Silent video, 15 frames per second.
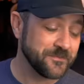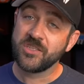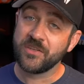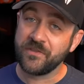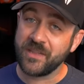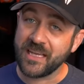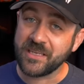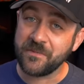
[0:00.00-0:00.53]
So if
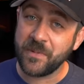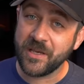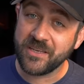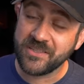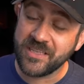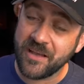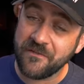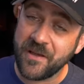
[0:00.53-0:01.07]
you'd like to pick
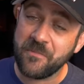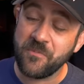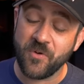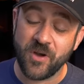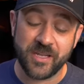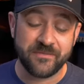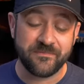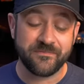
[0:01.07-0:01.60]
yourself up
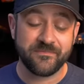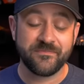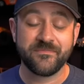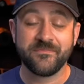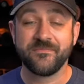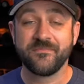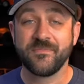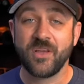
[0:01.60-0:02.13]
one,
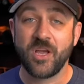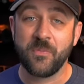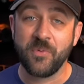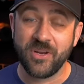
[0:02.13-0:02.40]
I'll